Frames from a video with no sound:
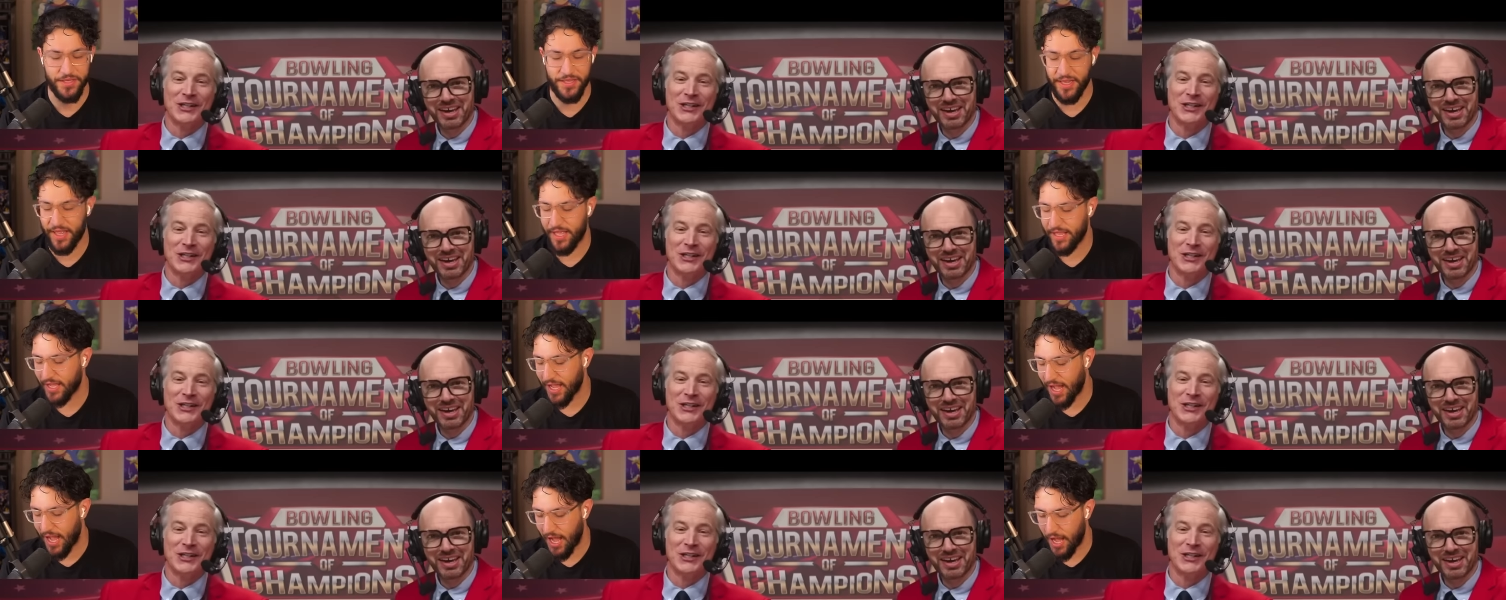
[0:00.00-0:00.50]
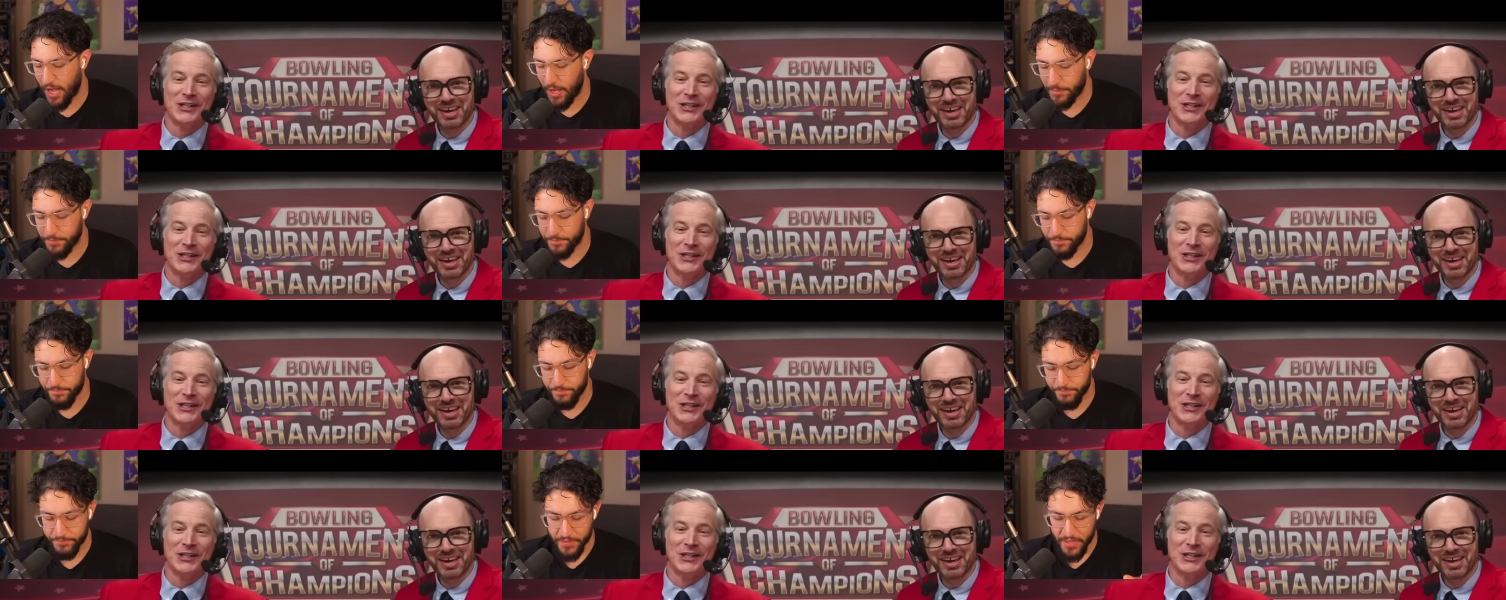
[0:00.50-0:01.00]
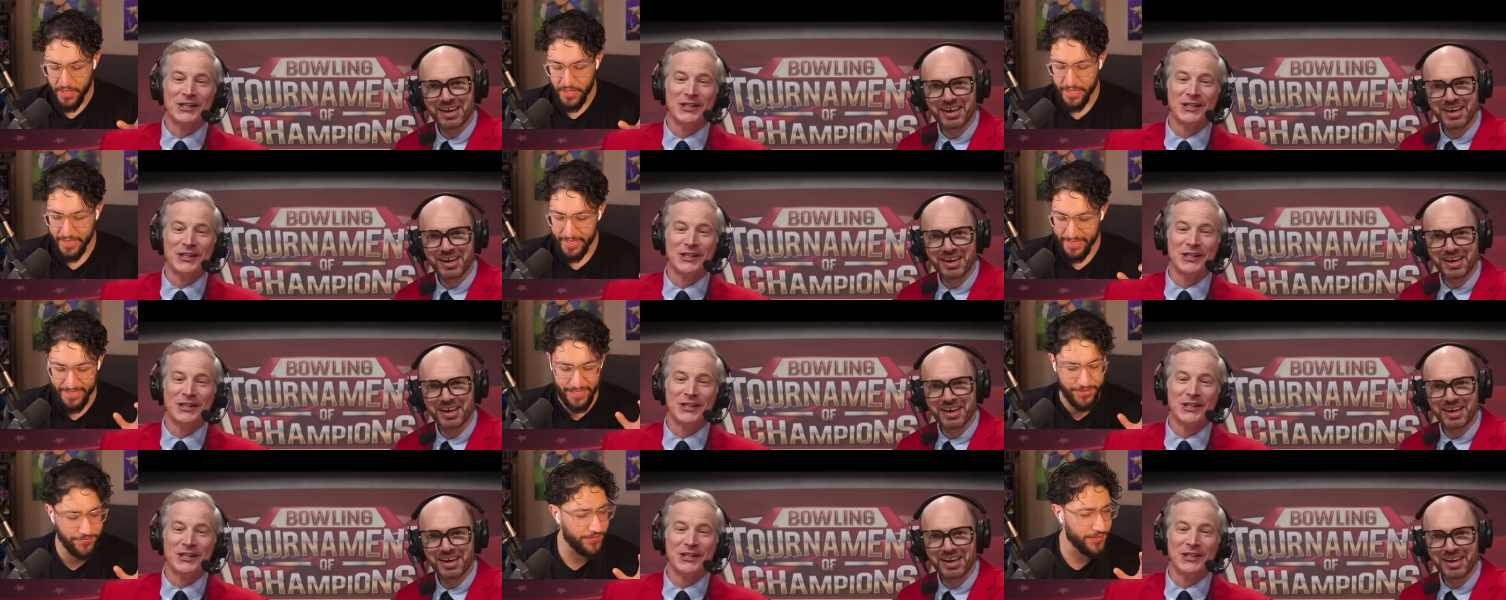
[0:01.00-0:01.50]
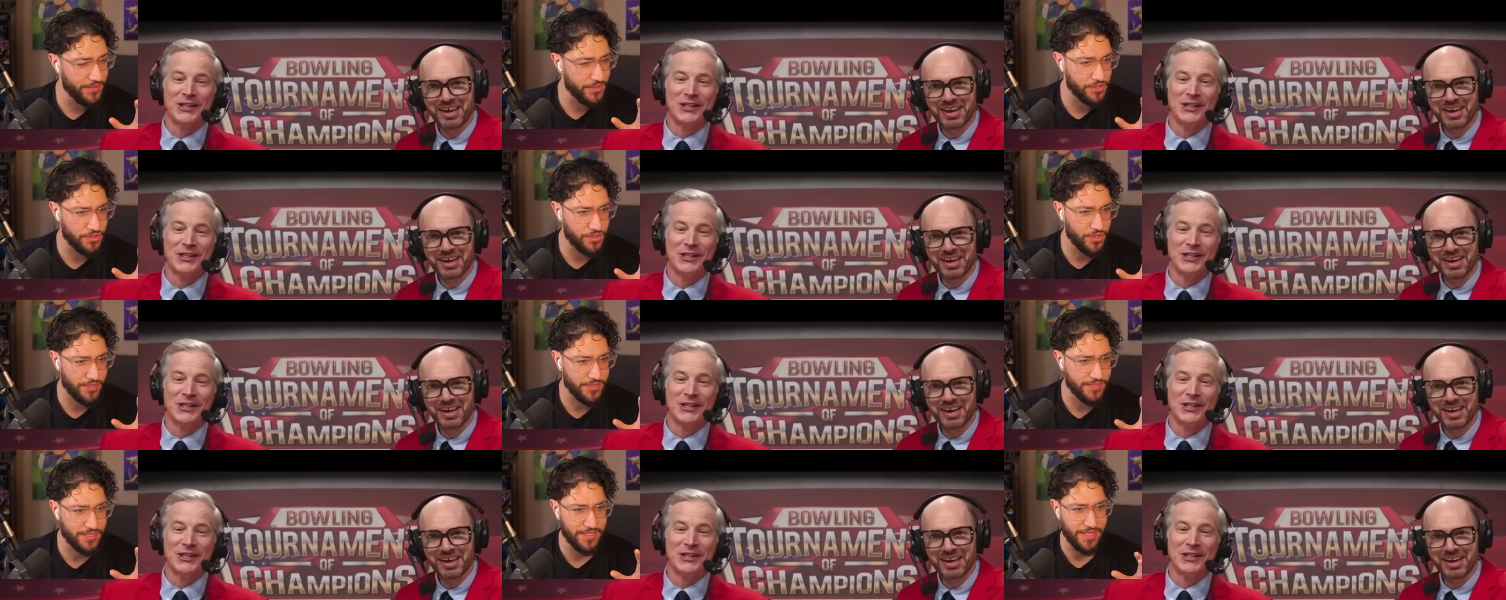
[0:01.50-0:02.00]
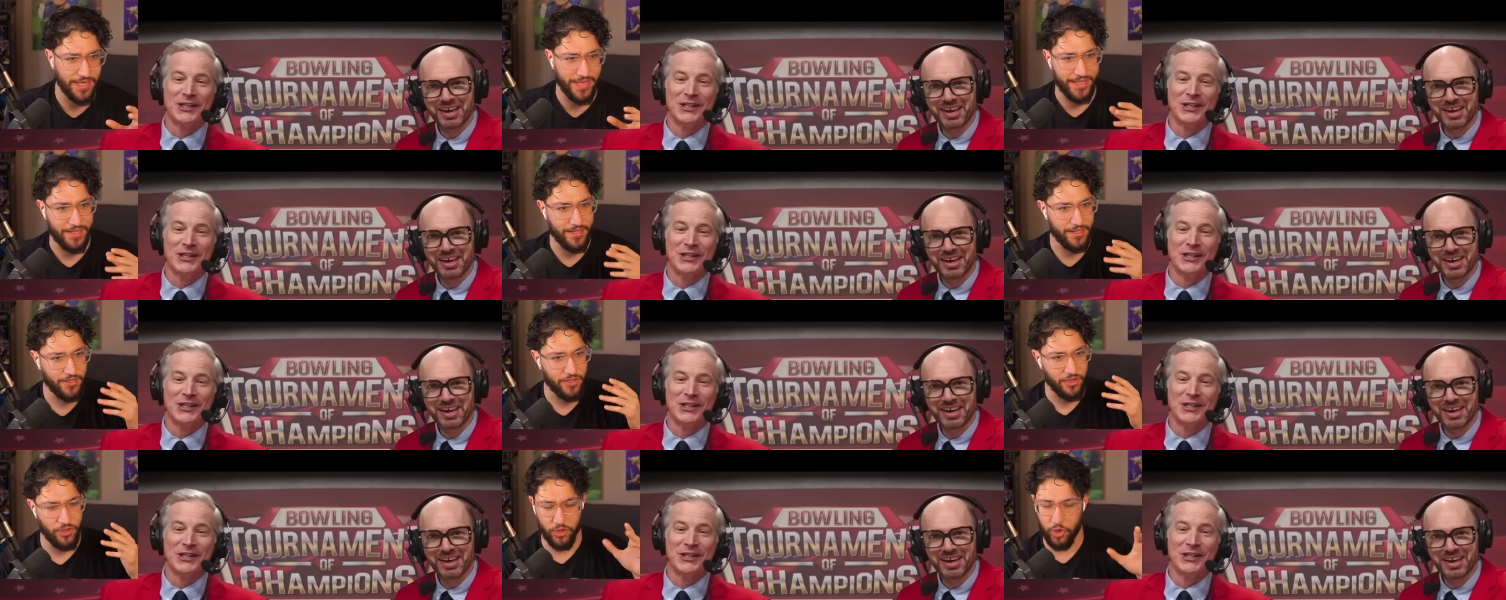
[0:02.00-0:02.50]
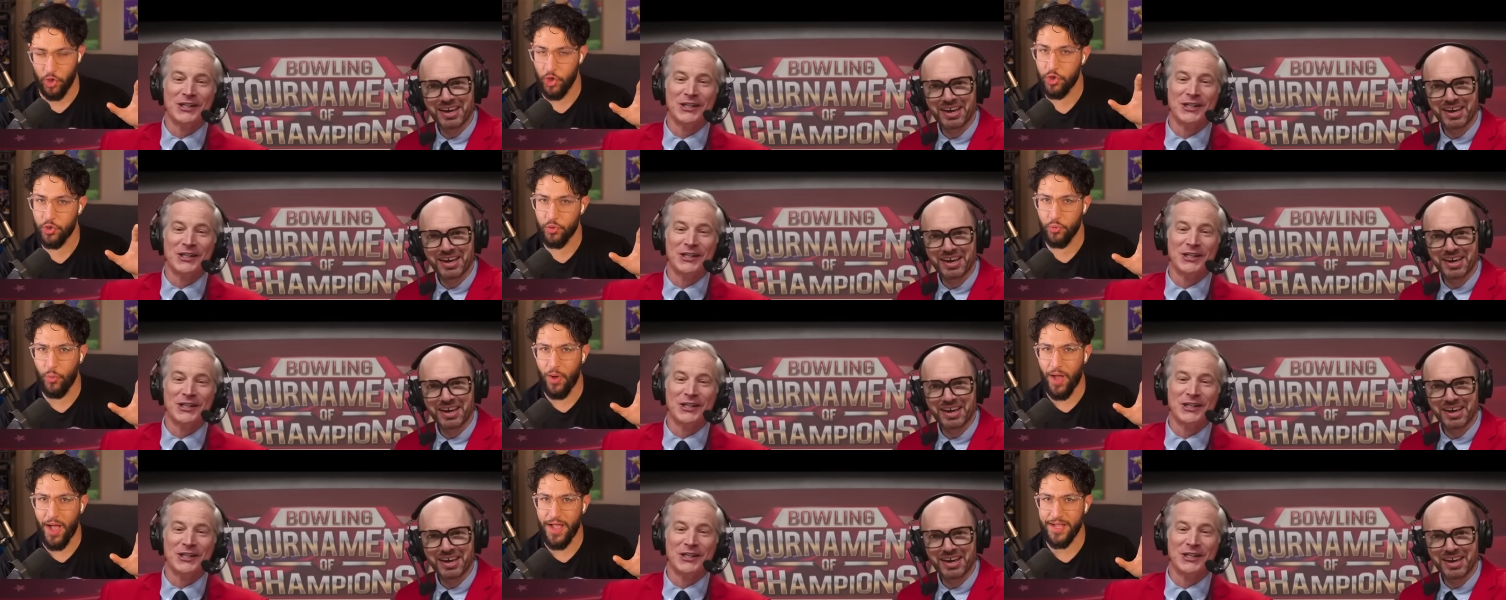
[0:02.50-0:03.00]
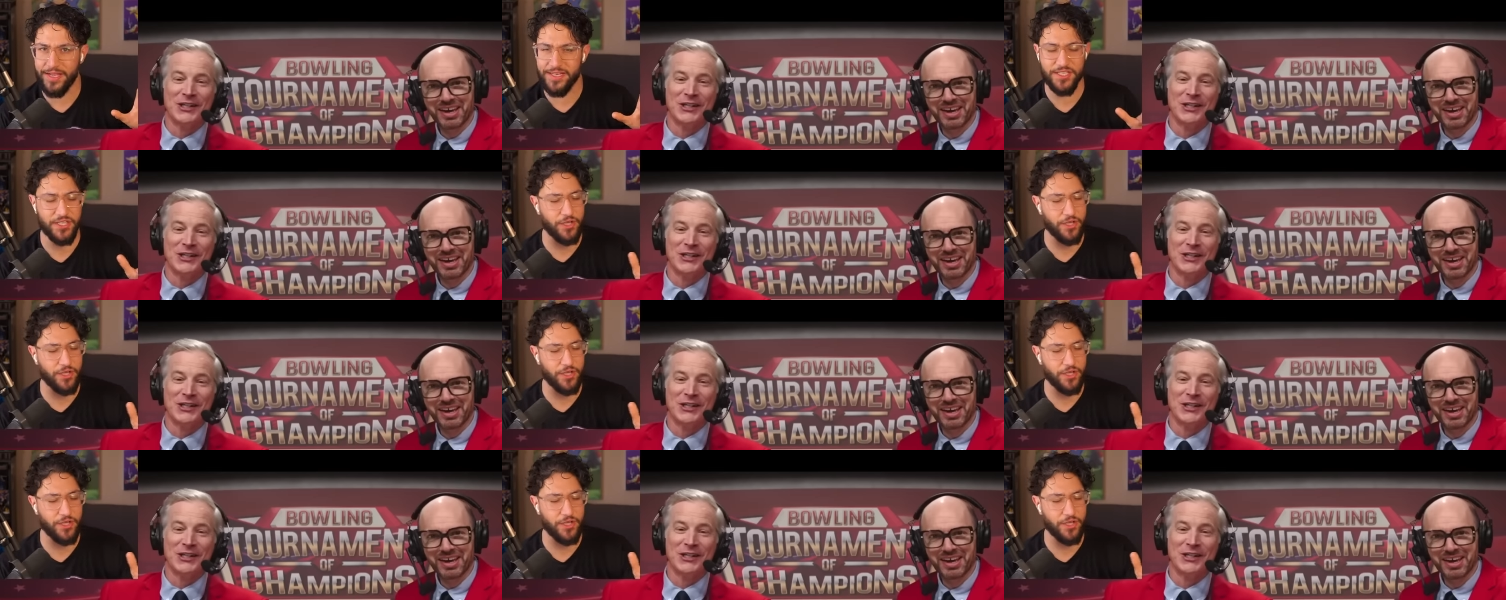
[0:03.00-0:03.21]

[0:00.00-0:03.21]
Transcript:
Speaker 1: like, even just like look wise,